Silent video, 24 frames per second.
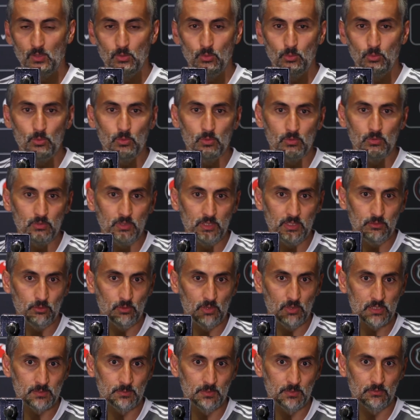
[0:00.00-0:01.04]
Who did
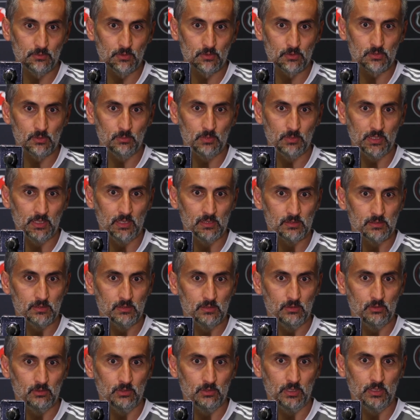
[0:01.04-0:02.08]
you ask me for? Somebody else?
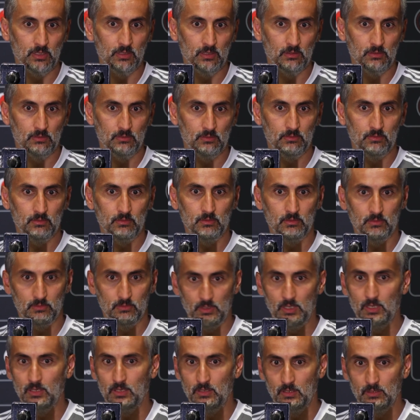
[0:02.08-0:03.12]
Only,
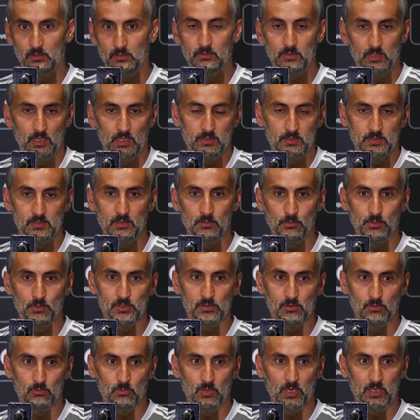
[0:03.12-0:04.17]
yeah, that's the
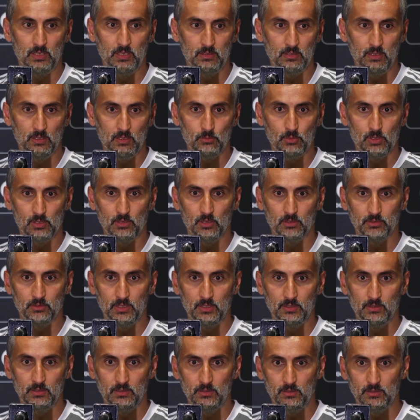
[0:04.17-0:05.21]
reason why they were not
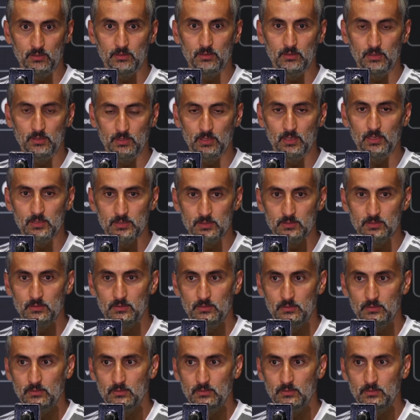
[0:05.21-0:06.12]
in the list.